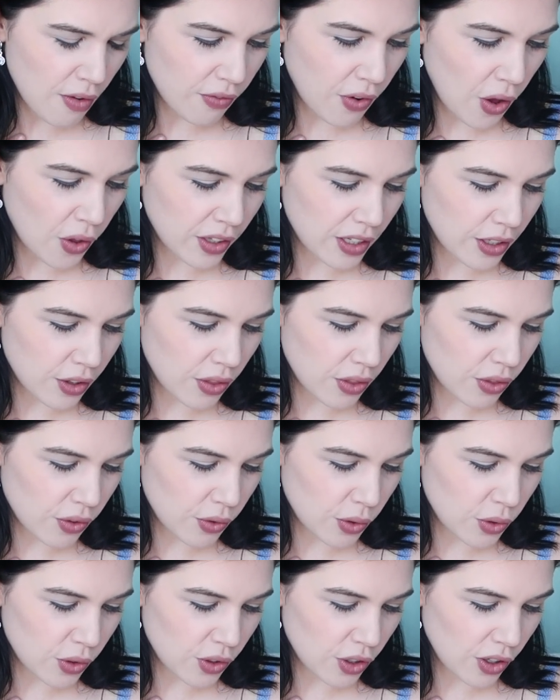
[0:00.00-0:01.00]
falling
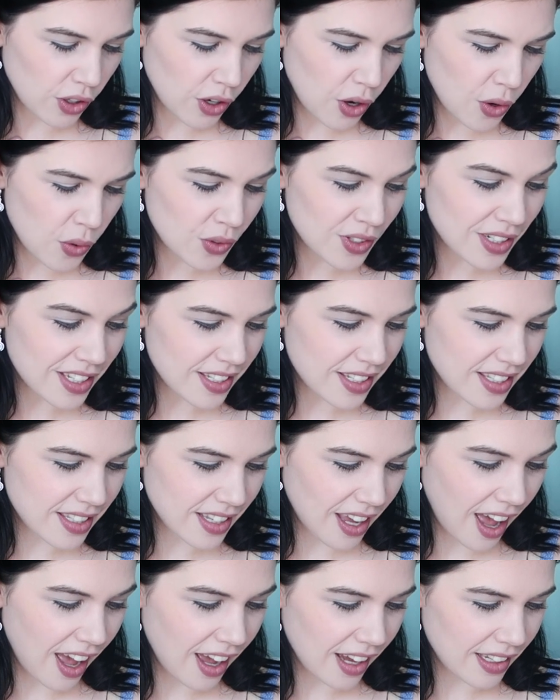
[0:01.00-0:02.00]
through your own
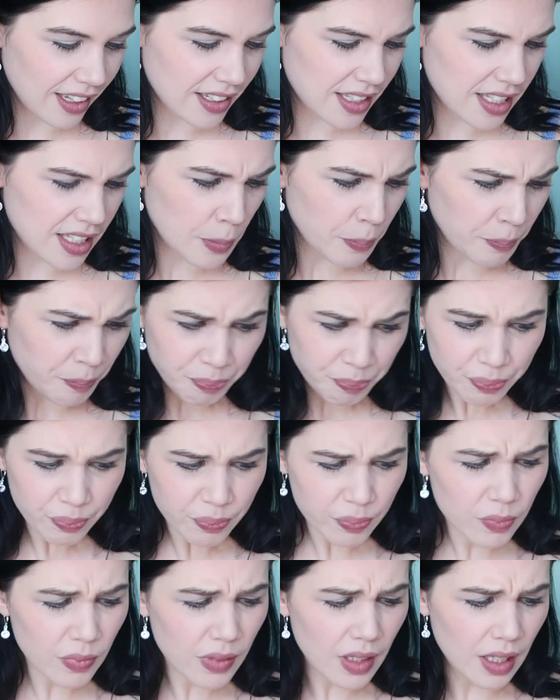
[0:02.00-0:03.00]
disguise.
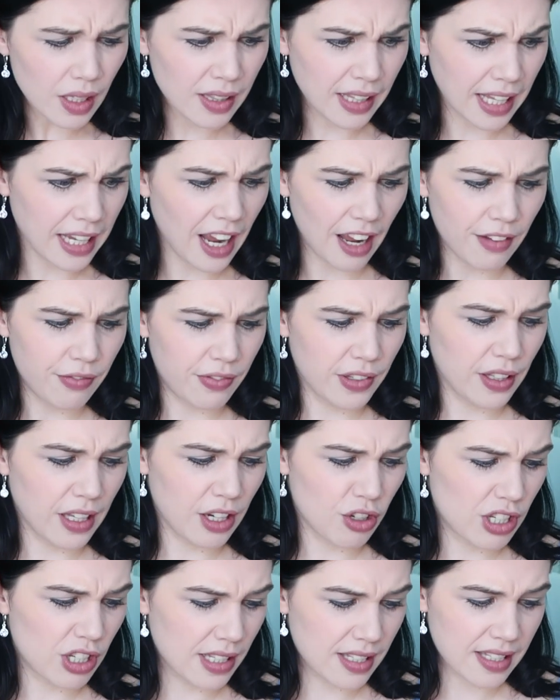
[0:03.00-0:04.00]
Like, I feel
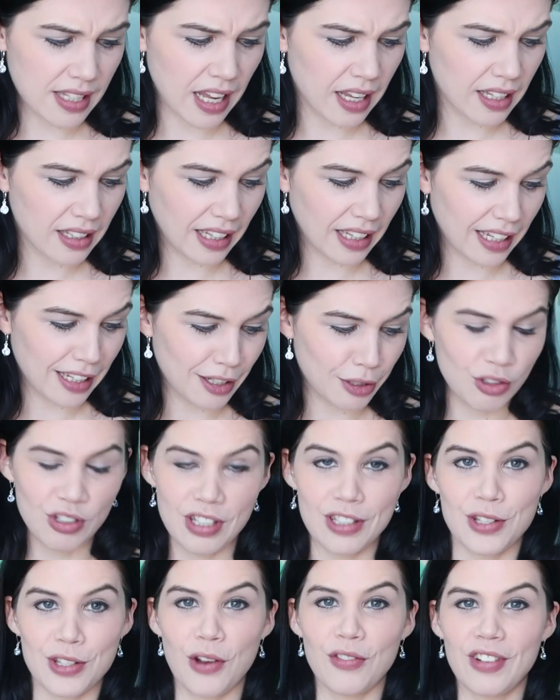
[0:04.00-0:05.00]
like she's saying, like,
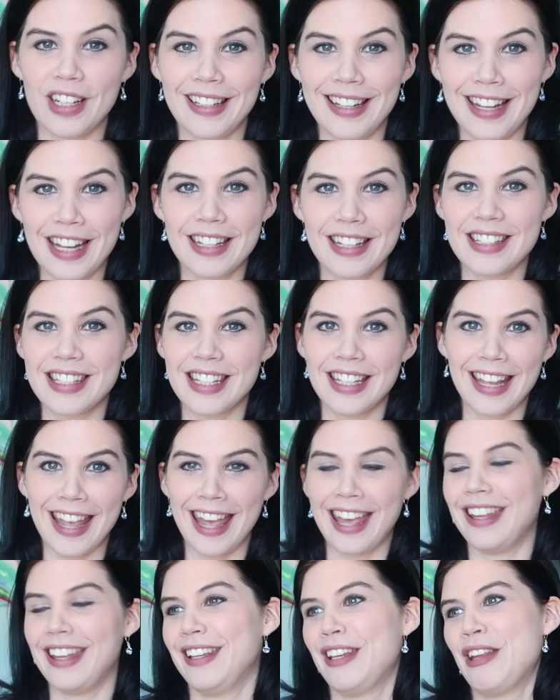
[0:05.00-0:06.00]
she's already hinting
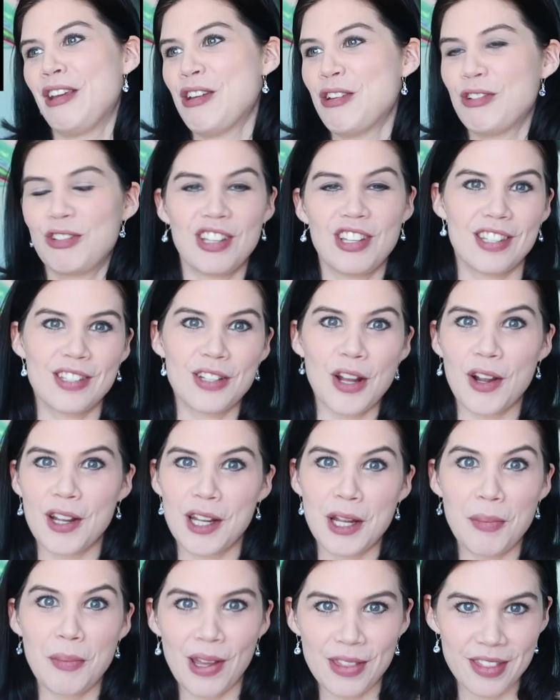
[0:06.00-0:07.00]
at, she's
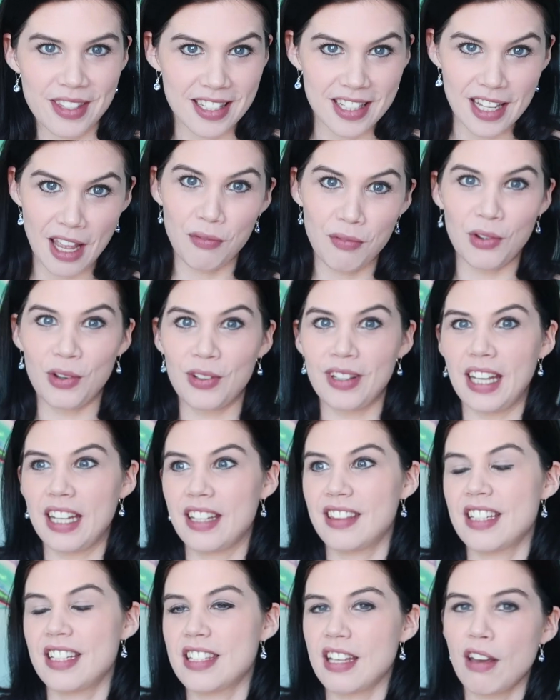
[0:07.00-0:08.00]
talking about the devil.
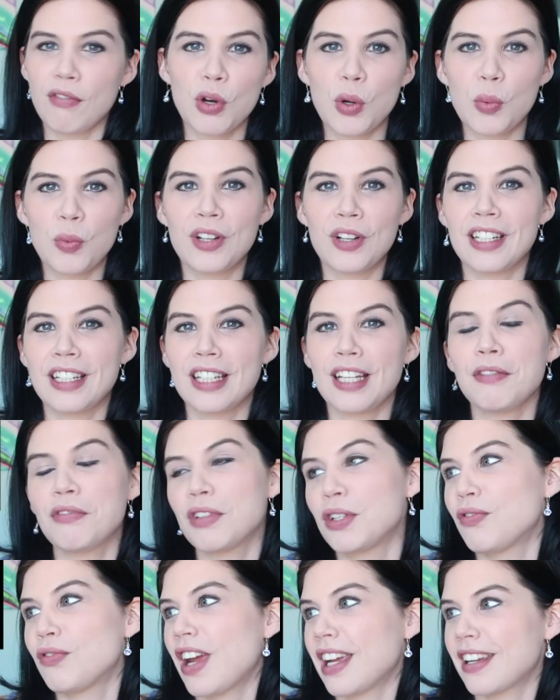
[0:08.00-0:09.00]
Like, the devil wouldn't
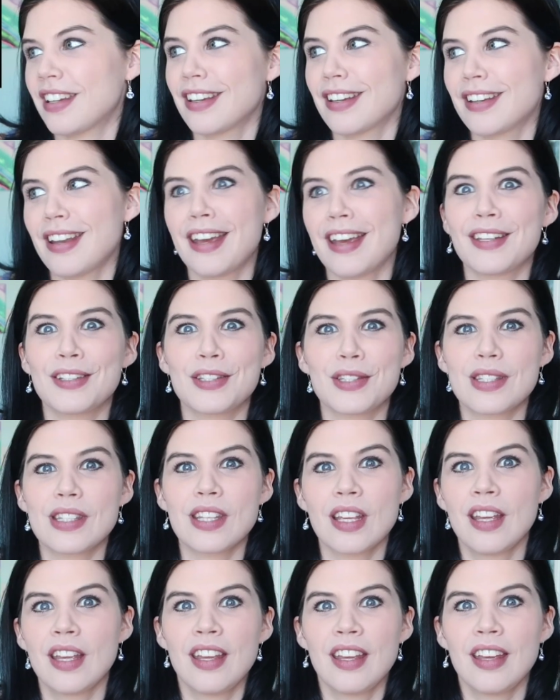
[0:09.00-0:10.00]
even
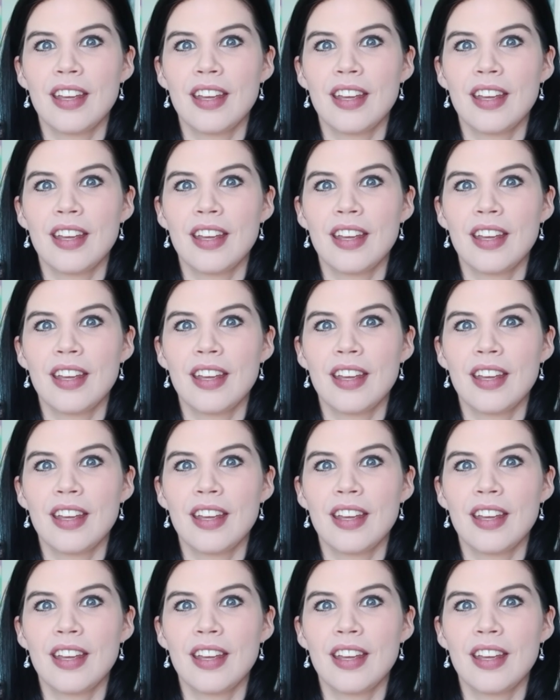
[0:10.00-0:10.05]
recognize